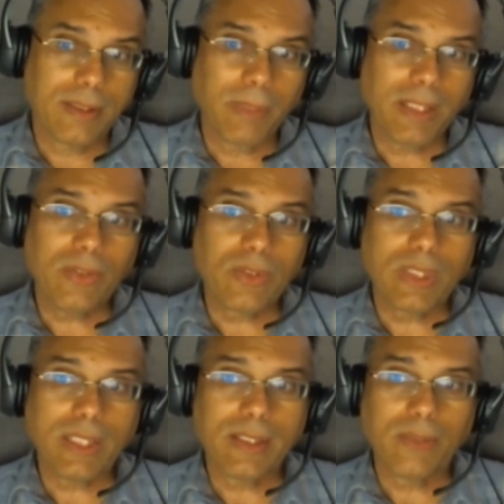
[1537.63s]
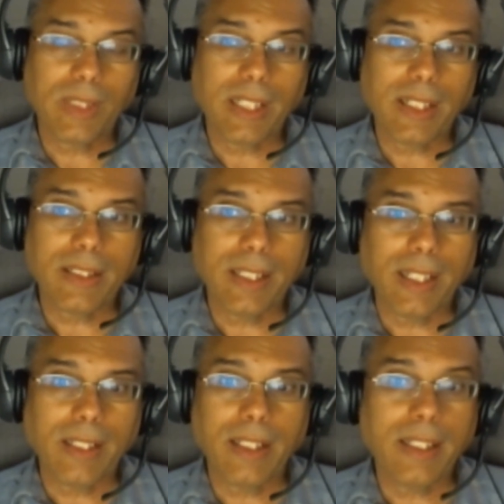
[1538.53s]
mental state that we had
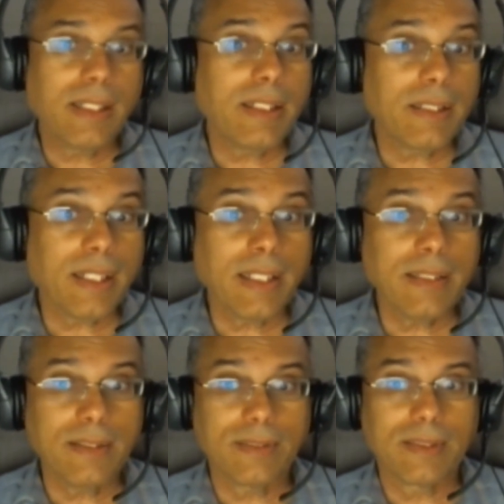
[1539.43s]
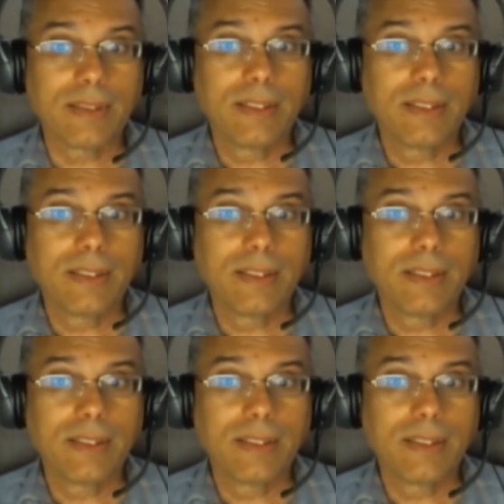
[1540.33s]
gained, and in Atlantis,